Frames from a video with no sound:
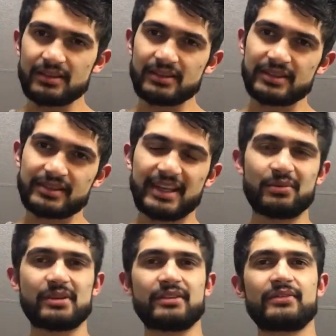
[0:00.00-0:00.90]
The second
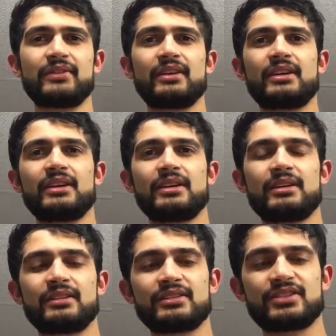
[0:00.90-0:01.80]
way of
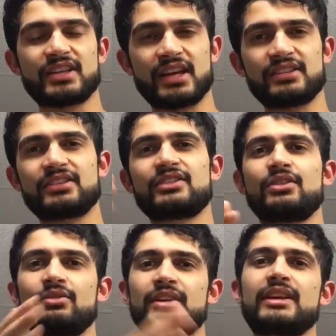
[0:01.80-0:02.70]
changing your
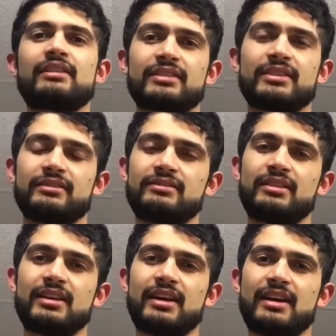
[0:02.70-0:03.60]
own character,
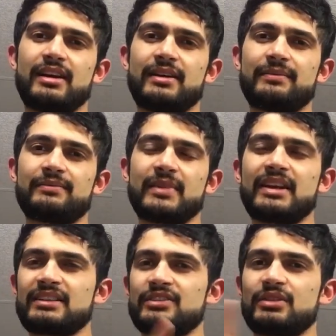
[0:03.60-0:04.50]
um,
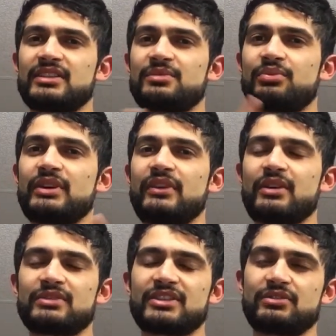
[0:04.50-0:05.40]
and that's, you know, there's a
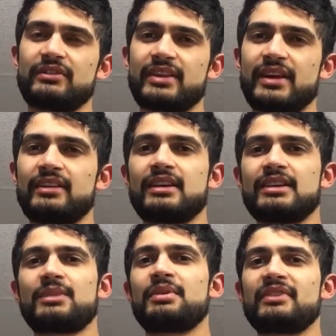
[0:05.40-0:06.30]
prerequisite to even that.
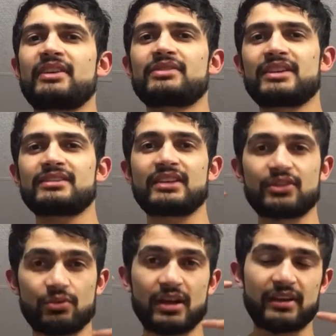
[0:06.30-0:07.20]
The prerequisite is that
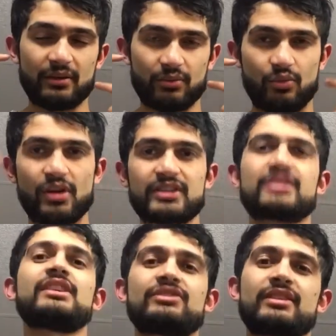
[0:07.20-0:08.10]
you gotta want to
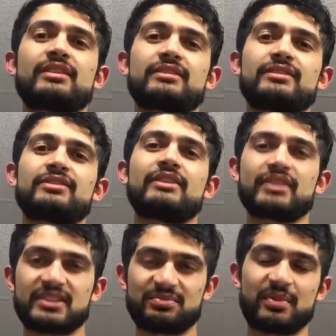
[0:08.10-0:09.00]
change your character. So you have to
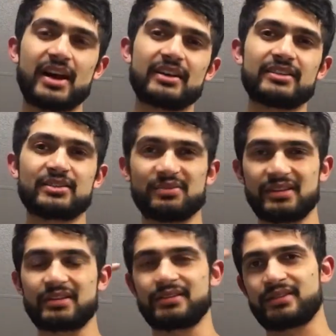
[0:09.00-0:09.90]
aspire to be
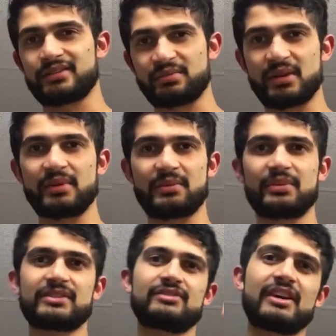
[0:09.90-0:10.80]
there. you know, to be a better
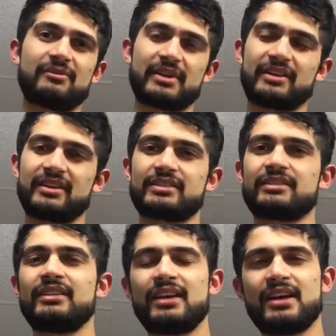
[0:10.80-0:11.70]
person, to have better
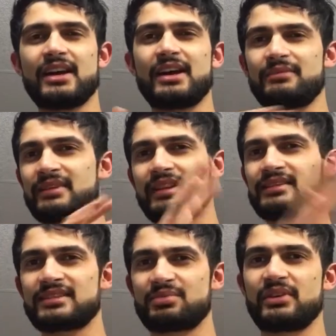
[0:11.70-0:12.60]
character. Uh,
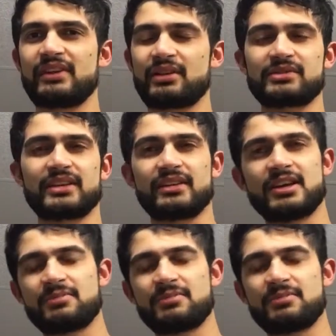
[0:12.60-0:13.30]
that's the prerequisite.